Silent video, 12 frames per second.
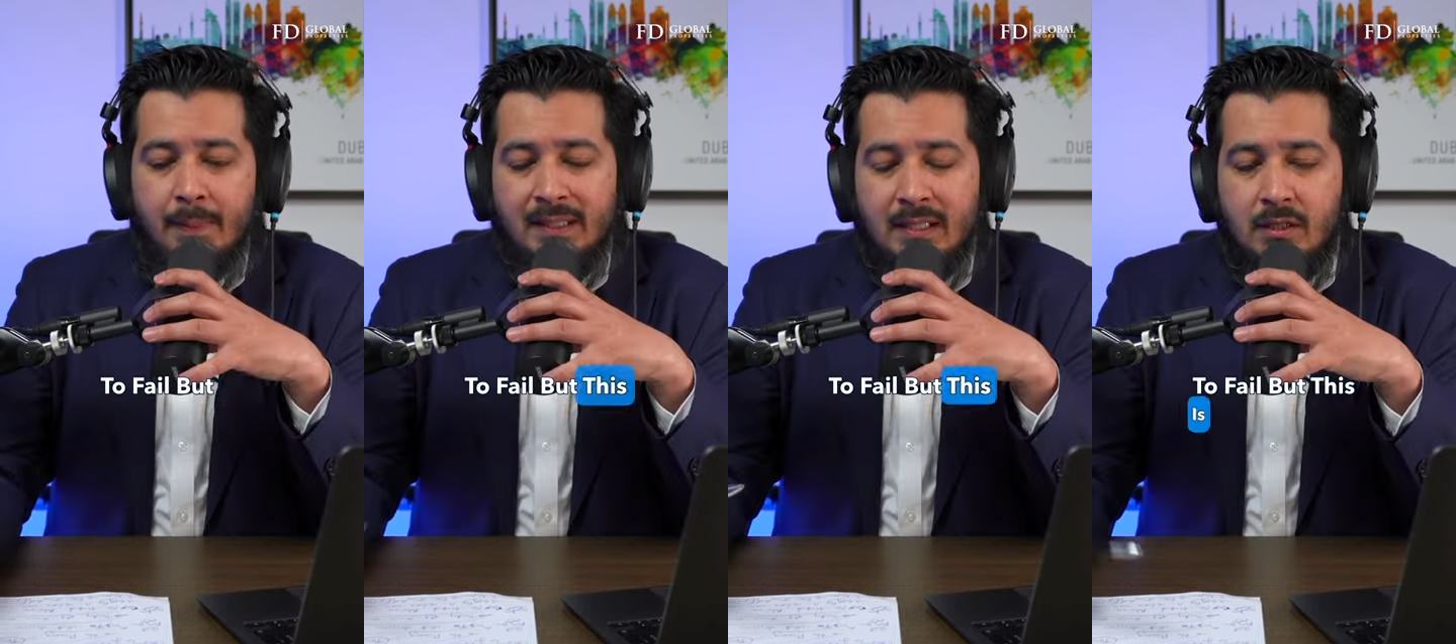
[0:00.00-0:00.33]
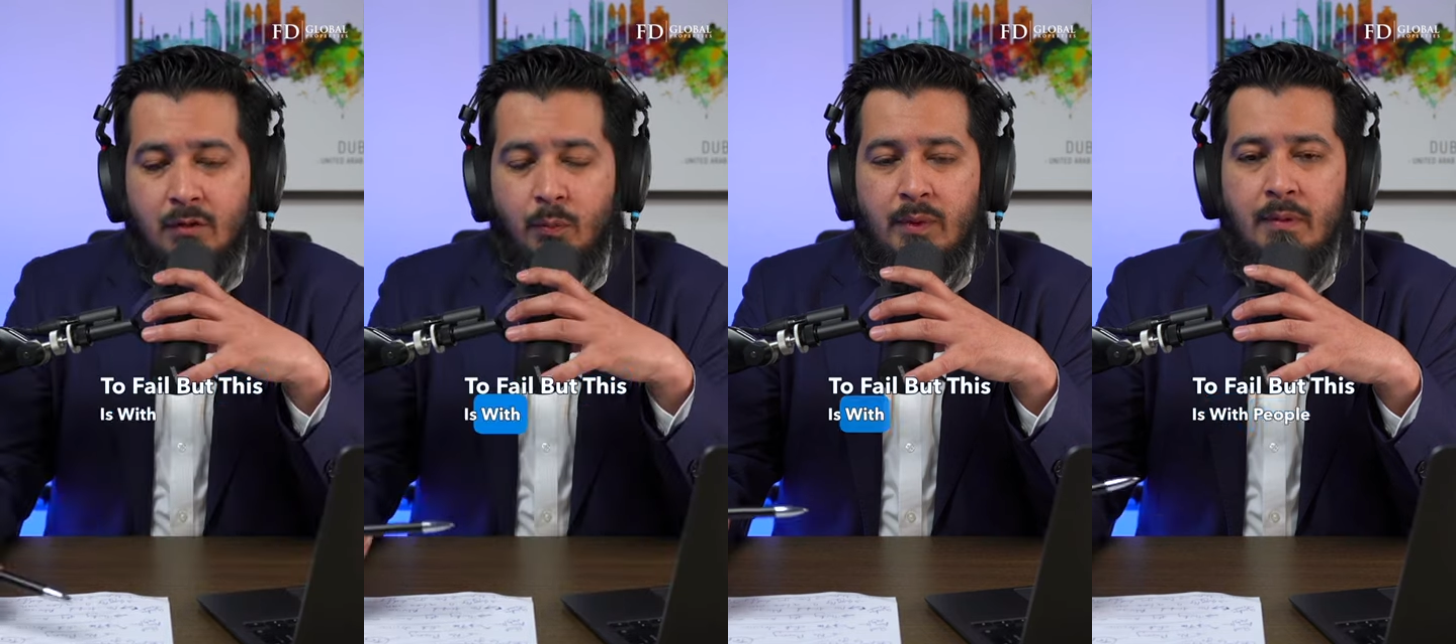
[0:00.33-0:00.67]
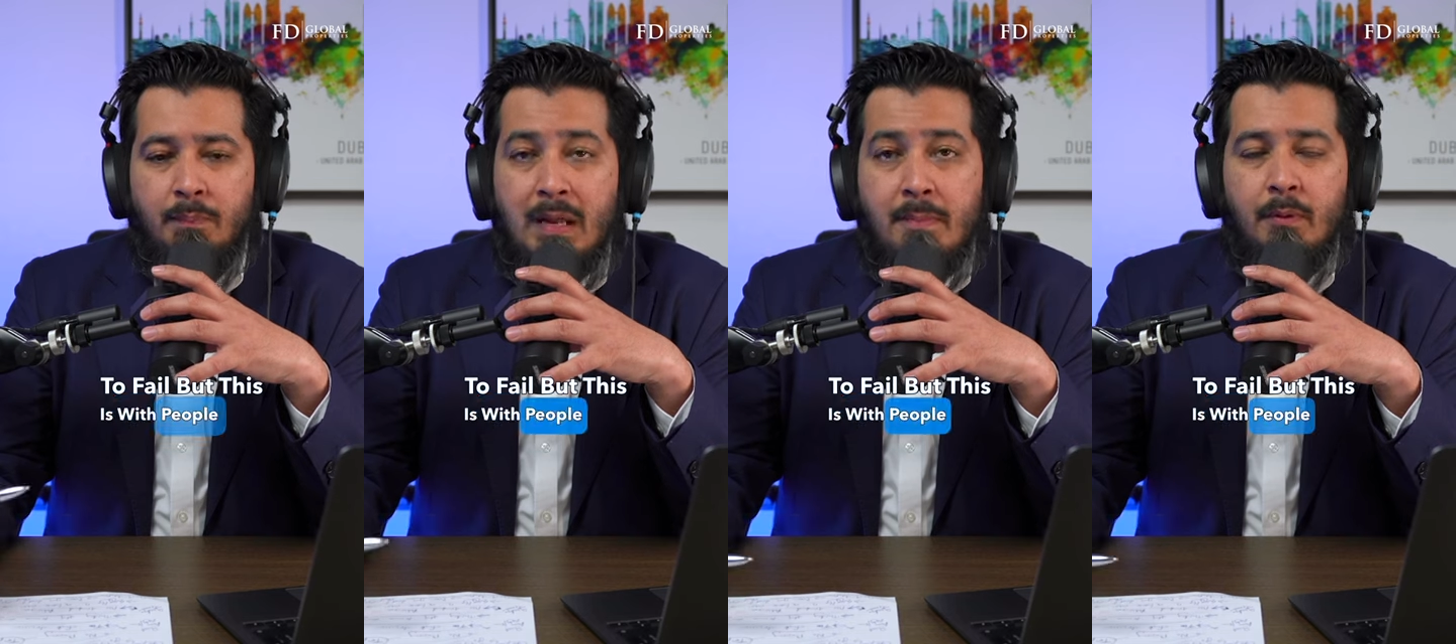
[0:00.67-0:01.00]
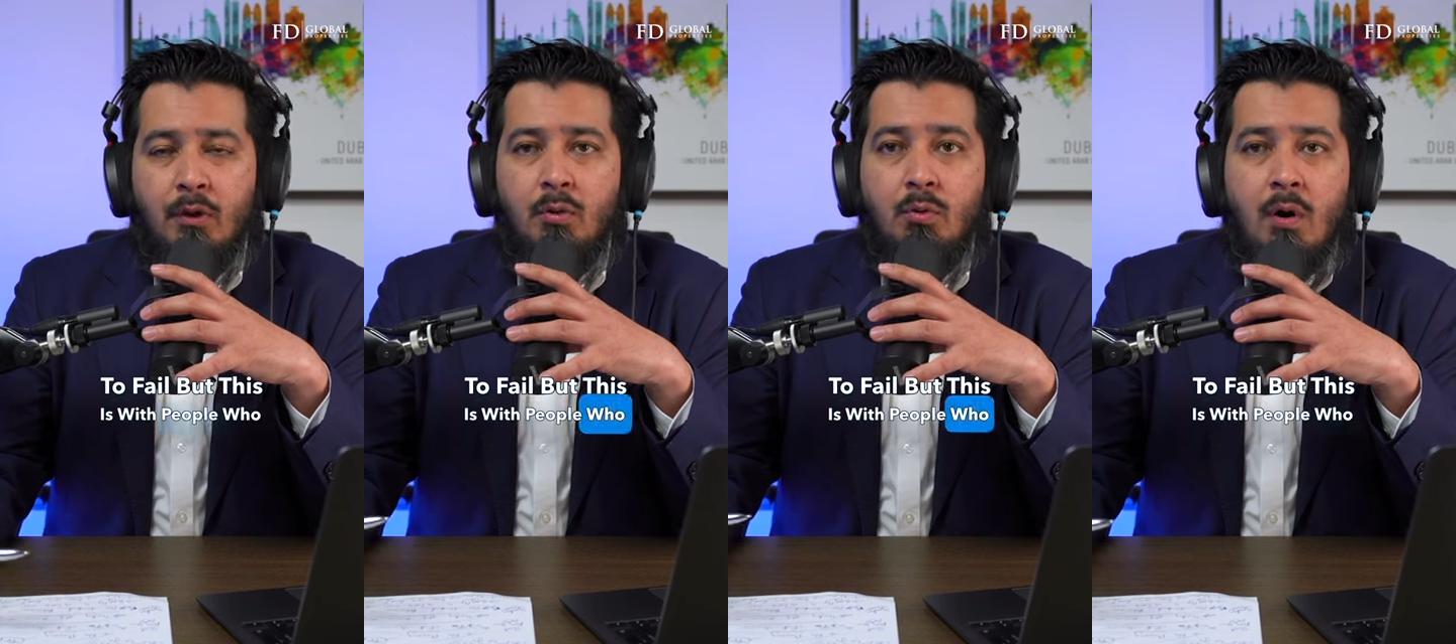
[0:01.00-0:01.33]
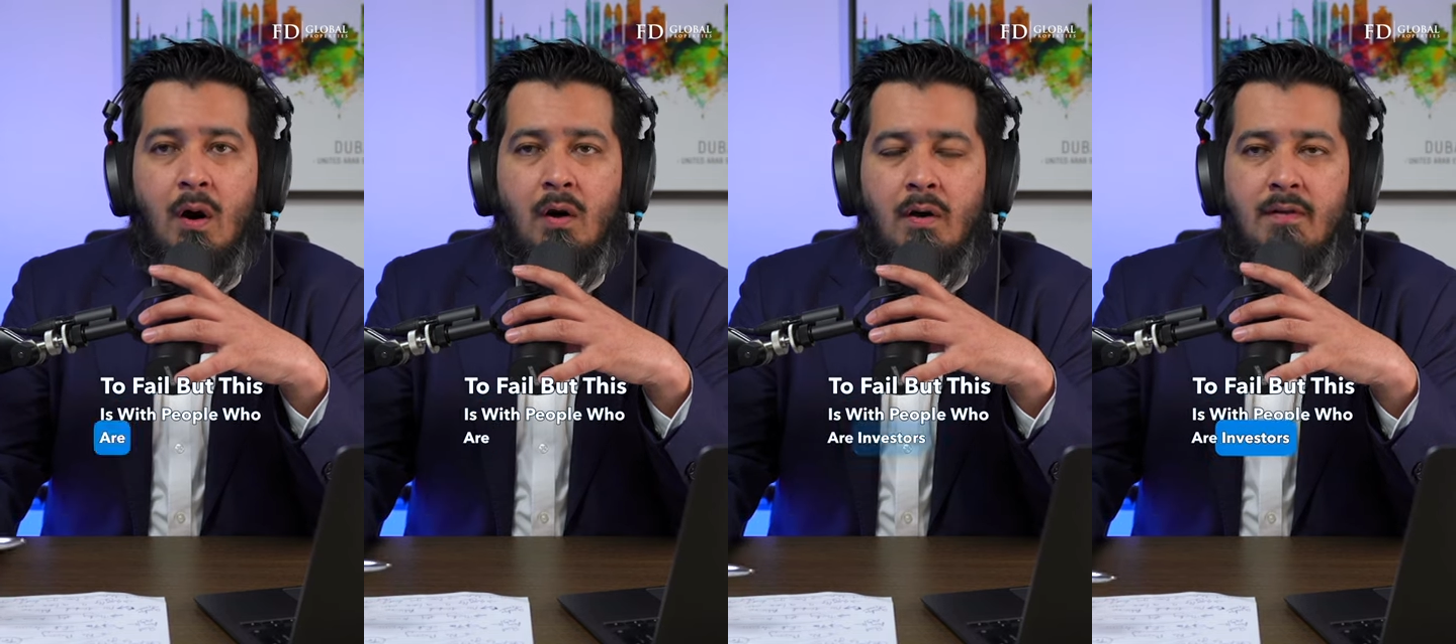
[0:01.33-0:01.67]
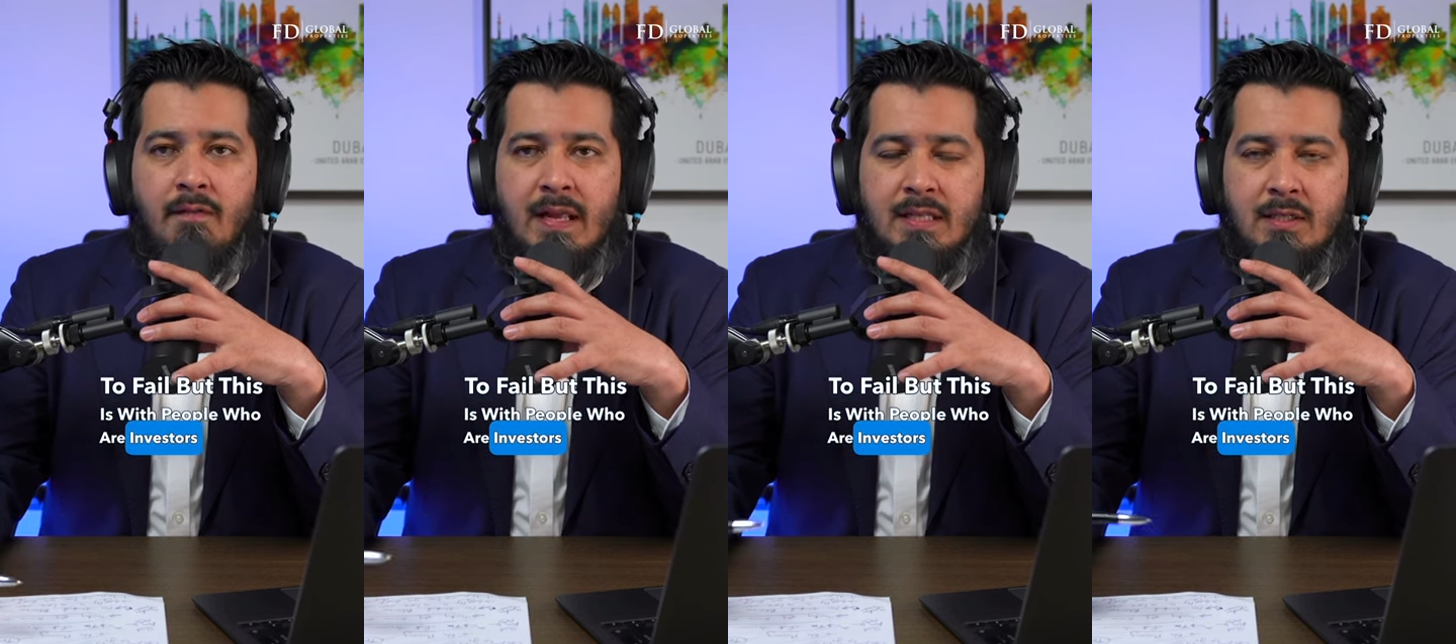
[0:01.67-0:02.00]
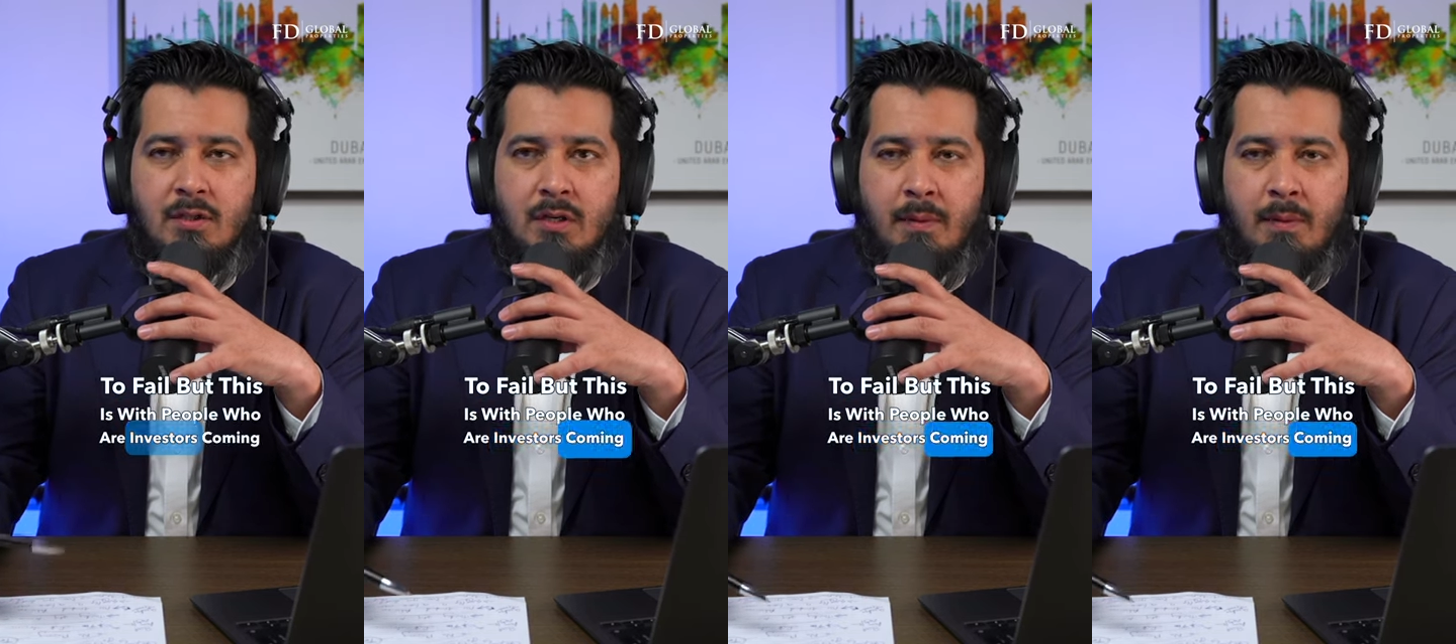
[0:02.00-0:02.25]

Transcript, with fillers: But this is with people who are investors